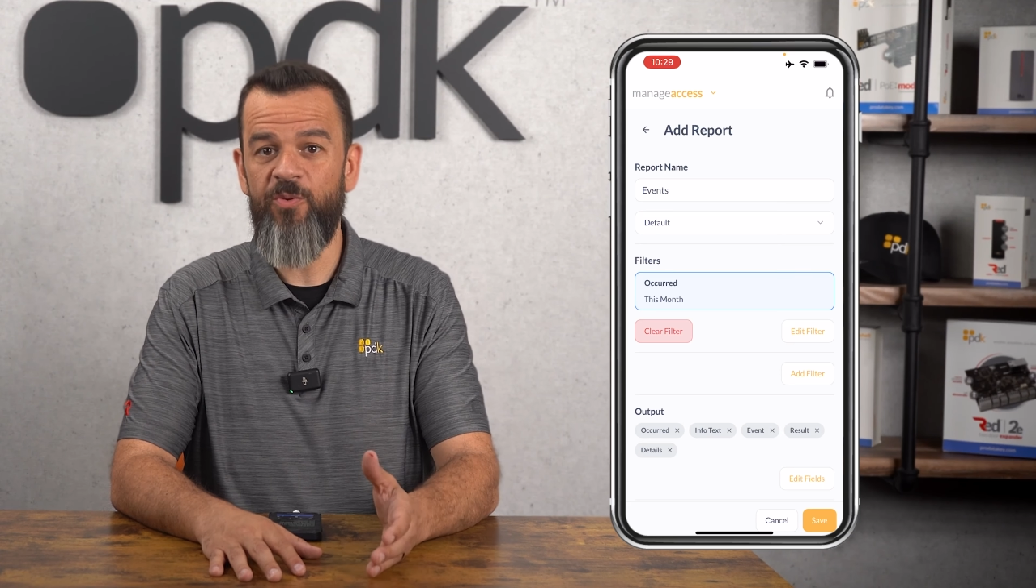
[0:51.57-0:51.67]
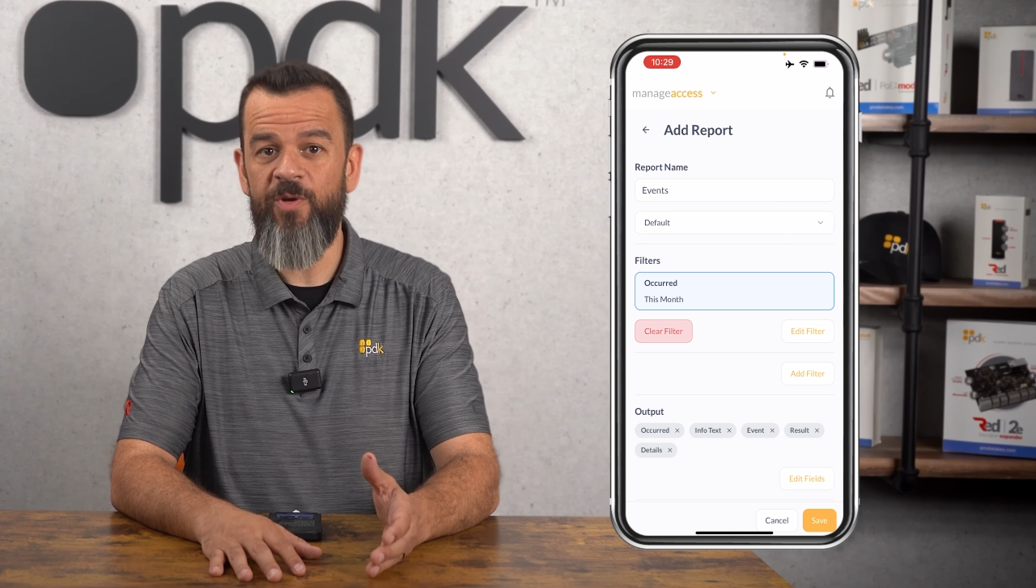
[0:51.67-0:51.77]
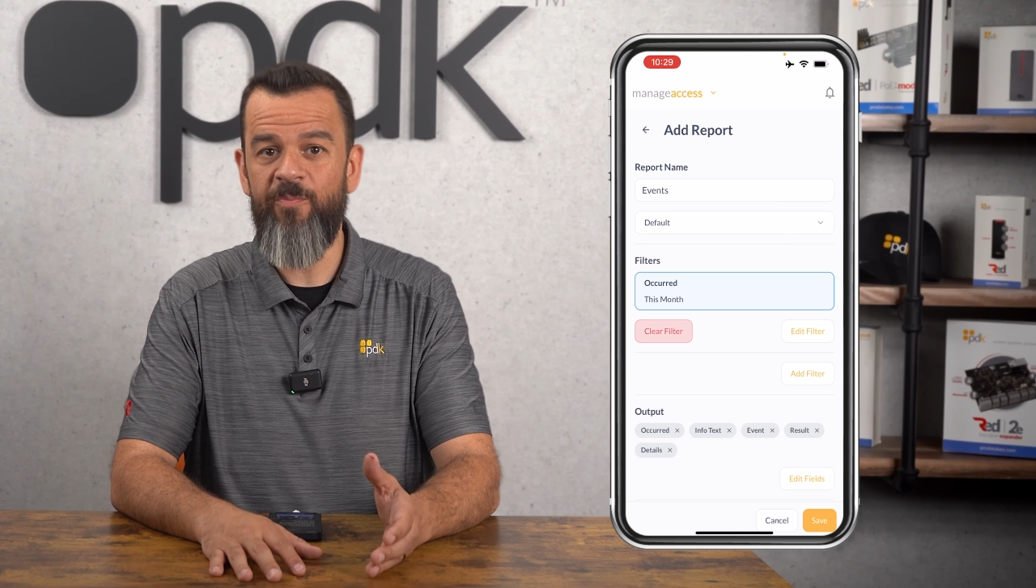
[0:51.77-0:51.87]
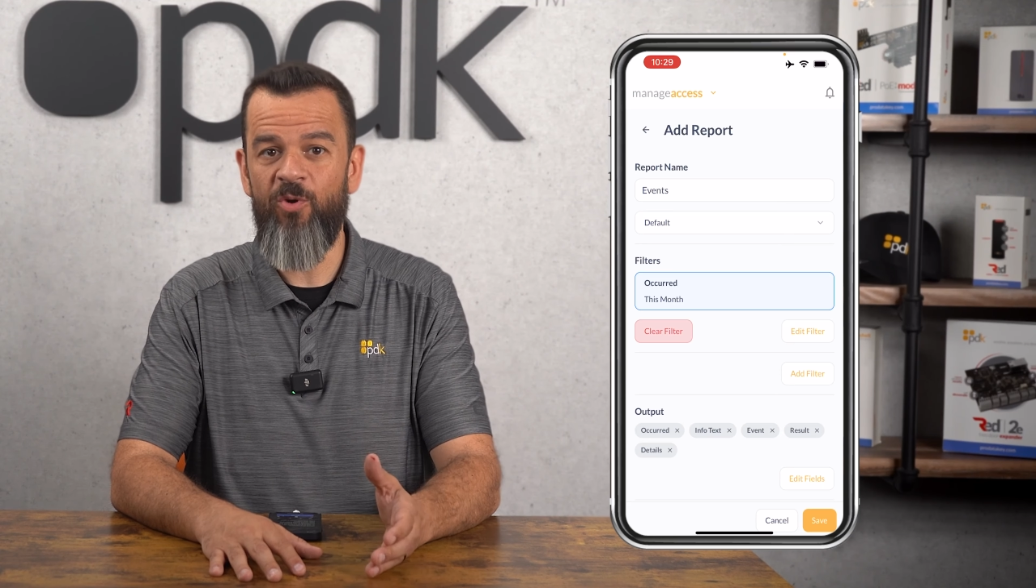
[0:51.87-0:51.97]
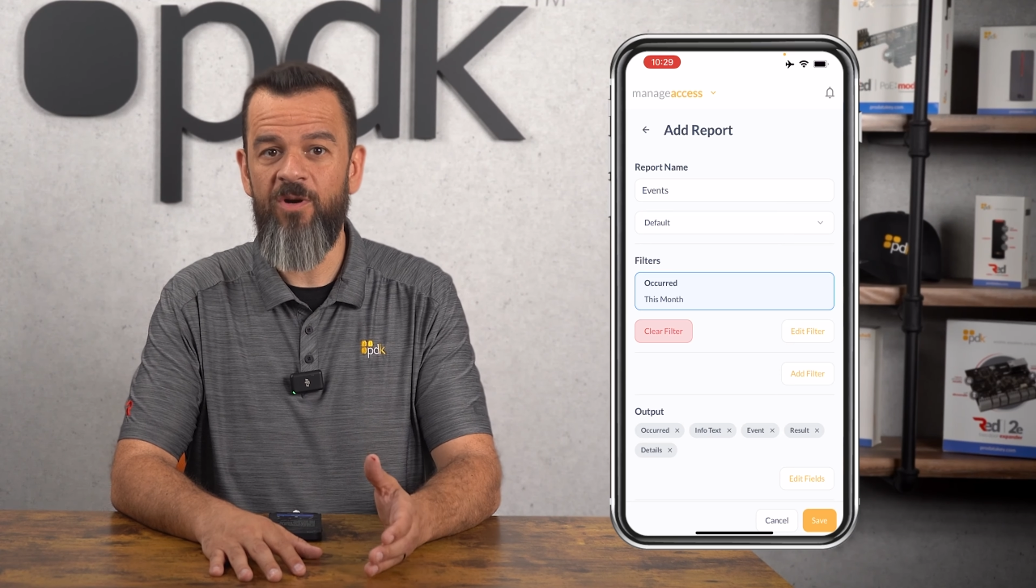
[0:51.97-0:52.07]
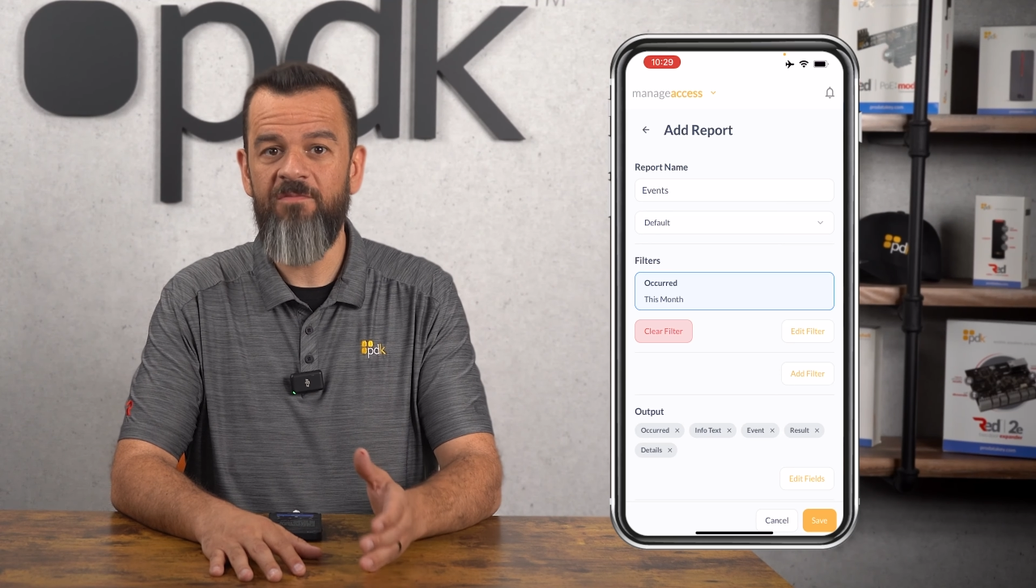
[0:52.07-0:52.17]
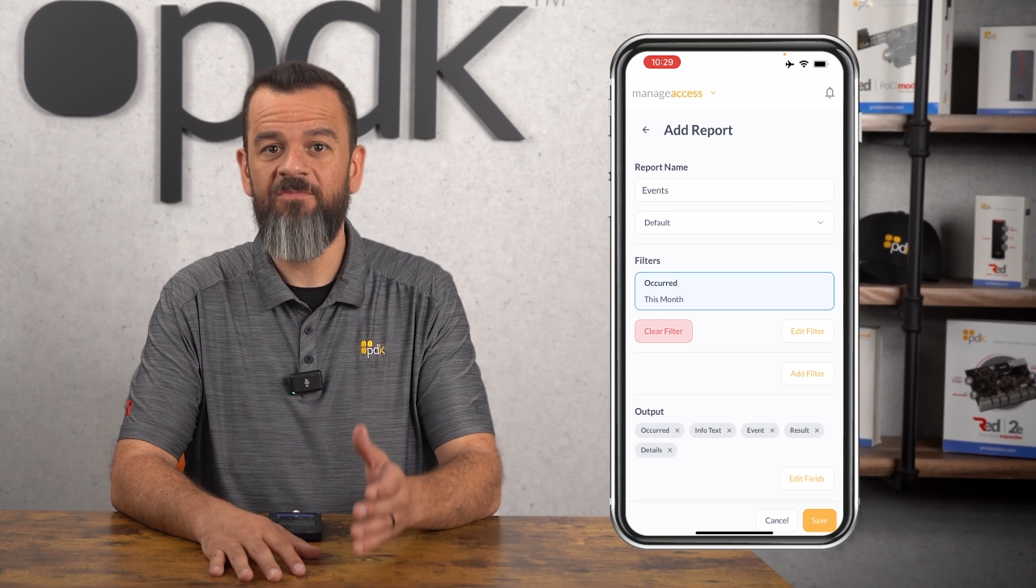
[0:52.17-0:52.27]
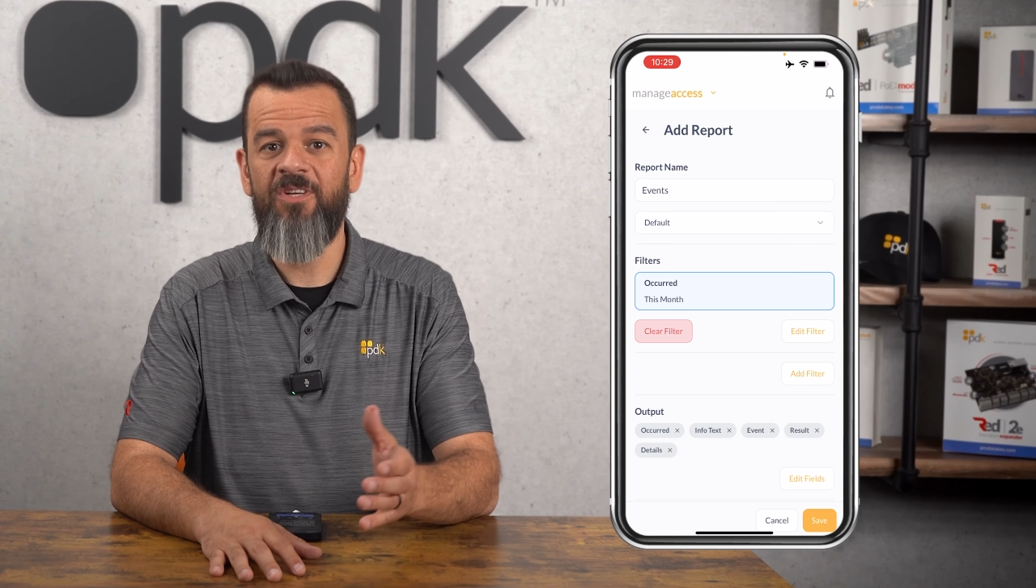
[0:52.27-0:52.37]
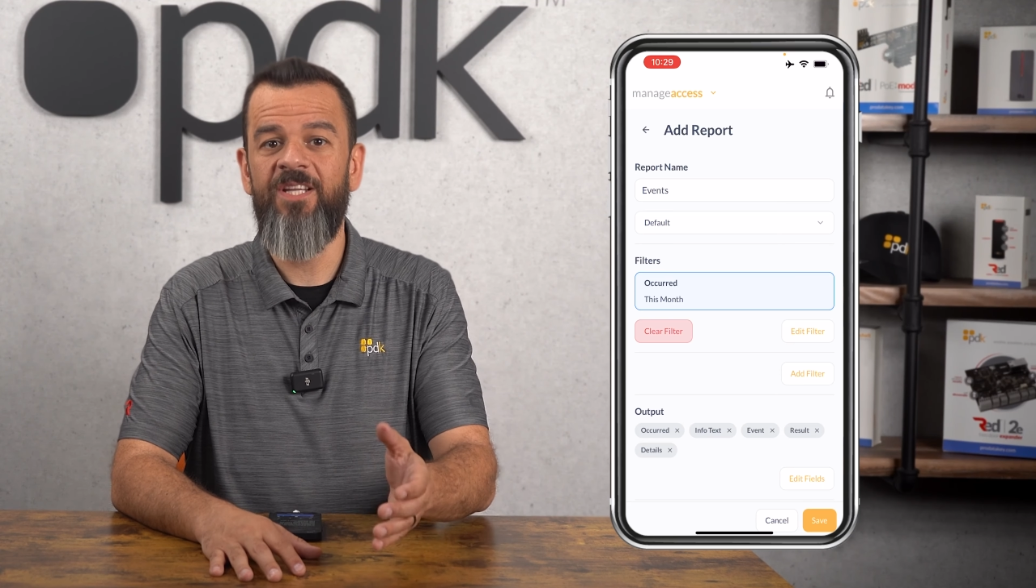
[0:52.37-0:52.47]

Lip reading: the report,